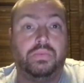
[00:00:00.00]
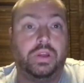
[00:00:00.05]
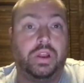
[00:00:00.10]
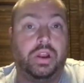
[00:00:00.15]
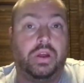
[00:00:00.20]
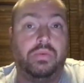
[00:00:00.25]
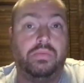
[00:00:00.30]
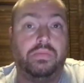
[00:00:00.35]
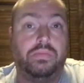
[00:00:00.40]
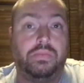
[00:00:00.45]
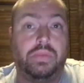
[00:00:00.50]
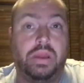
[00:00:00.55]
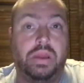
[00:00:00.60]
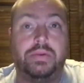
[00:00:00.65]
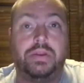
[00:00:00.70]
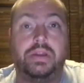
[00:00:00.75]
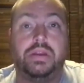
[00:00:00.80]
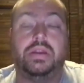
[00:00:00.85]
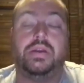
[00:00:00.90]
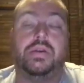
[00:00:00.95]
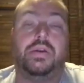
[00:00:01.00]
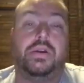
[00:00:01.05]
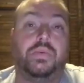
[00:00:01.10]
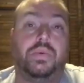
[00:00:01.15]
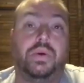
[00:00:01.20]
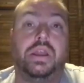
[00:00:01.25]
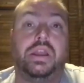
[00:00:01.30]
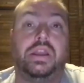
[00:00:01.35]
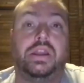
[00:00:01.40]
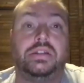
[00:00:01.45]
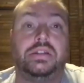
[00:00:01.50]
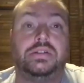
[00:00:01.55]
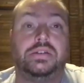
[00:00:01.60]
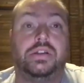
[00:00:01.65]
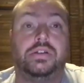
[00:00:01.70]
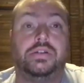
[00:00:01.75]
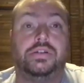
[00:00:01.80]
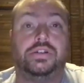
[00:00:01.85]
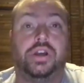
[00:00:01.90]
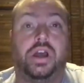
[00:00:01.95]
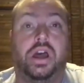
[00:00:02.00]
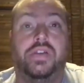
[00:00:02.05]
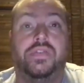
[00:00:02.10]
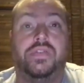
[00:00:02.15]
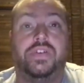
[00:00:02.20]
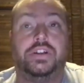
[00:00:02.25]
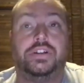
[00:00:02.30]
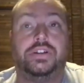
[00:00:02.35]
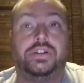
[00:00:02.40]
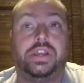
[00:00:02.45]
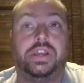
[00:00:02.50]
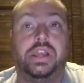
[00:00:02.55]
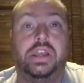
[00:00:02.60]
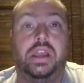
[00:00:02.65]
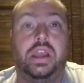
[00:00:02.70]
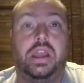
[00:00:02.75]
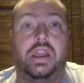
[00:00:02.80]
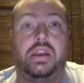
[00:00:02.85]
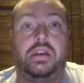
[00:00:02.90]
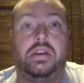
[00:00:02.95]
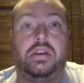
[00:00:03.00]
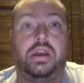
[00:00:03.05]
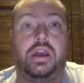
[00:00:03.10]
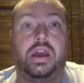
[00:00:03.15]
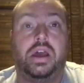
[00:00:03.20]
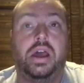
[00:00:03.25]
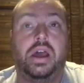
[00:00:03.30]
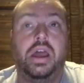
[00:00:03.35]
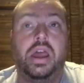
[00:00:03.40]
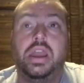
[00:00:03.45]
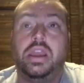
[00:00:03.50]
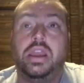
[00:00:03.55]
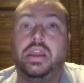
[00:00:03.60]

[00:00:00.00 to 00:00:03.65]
you know maybe he, he, gets another shot eventually, and uh,